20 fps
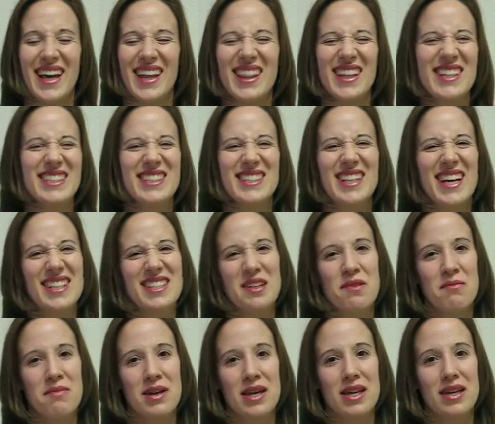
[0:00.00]
This
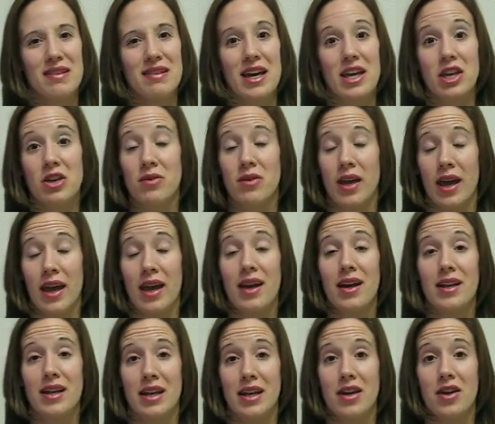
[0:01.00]
doesn't mean that you
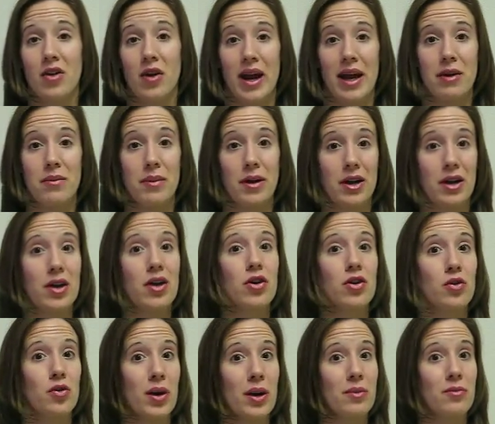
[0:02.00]
can't eat cranberry or
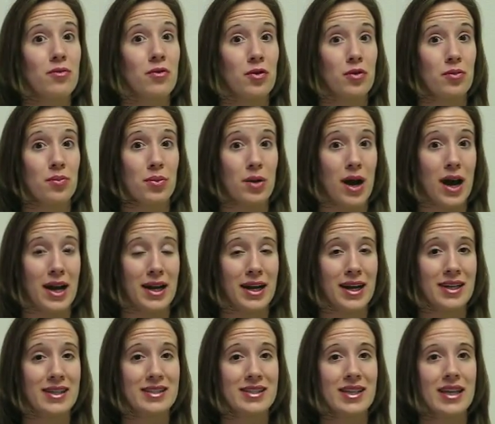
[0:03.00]
grapefruit
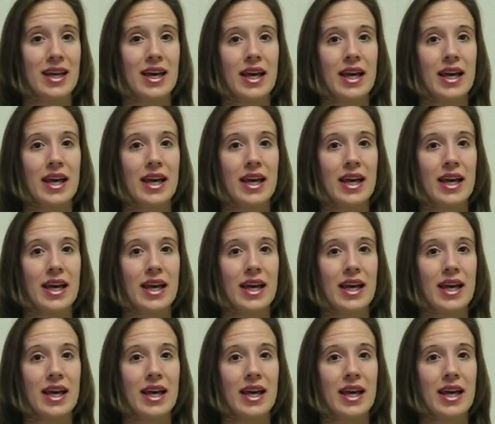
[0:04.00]
products.